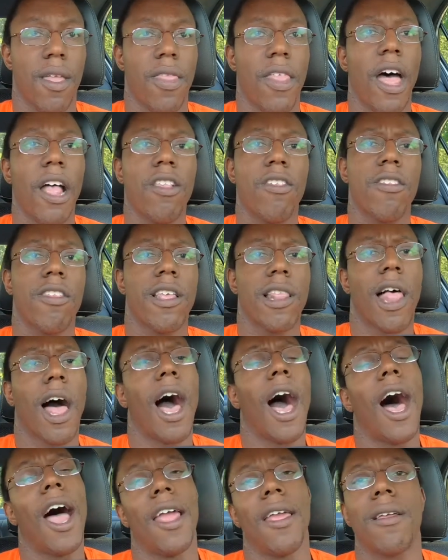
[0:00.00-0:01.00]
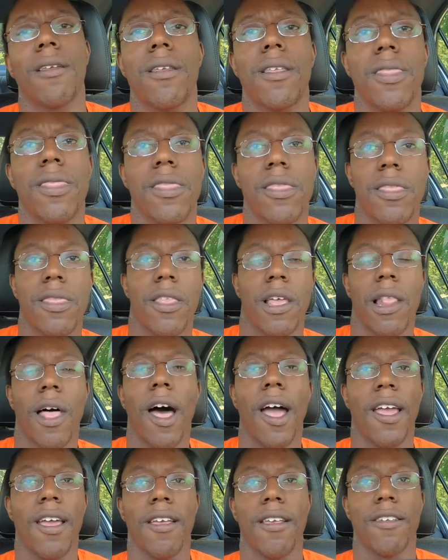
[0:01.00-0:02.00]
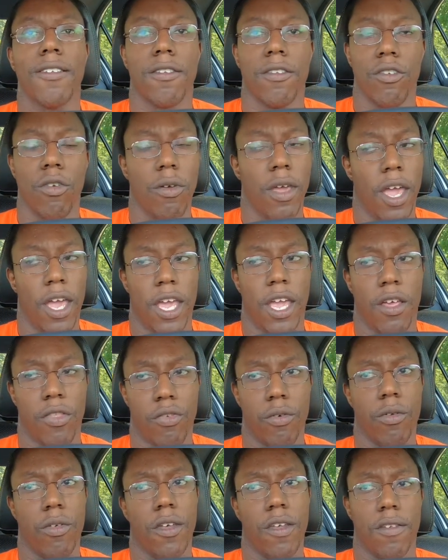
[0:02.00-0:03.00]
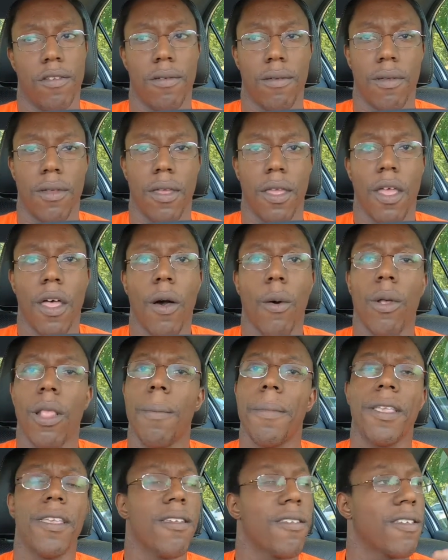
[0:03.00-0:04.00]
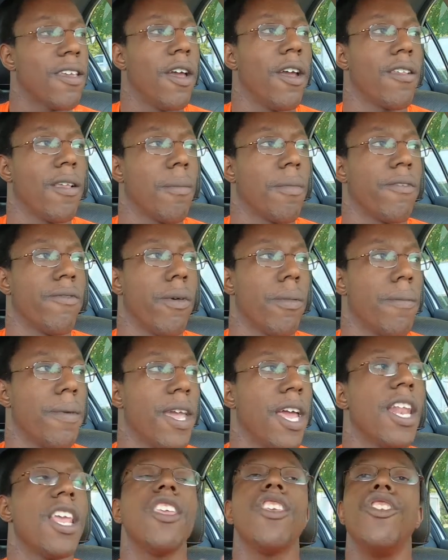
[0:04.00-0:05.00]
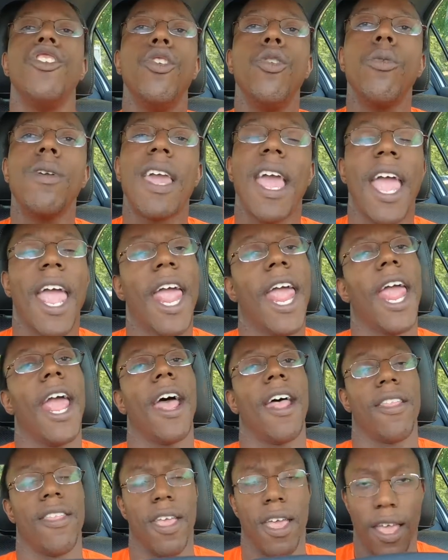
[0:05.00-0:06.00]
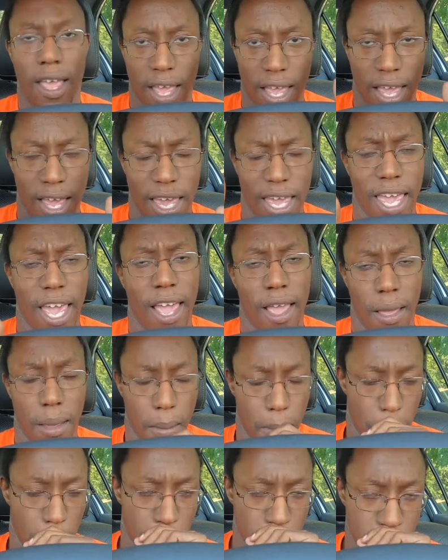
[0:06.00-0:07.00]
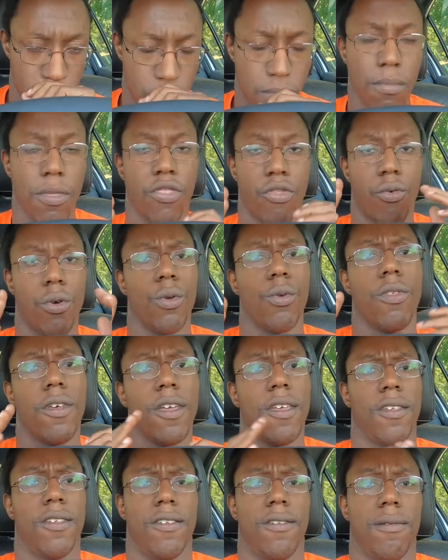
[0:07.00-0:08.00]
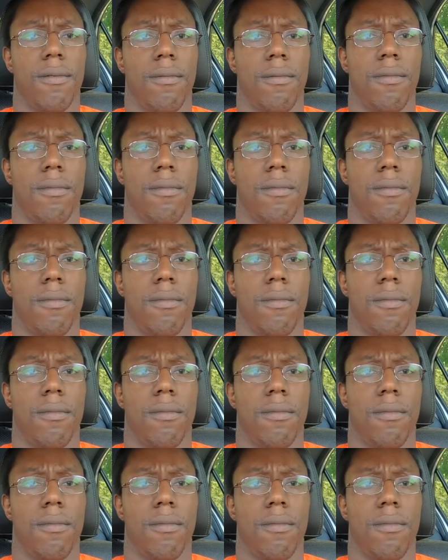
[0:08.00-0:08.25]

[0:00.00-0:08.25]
That's the lie. The lie is you can't get through this. Well, let me just tell you something from the beginning. You can get through this.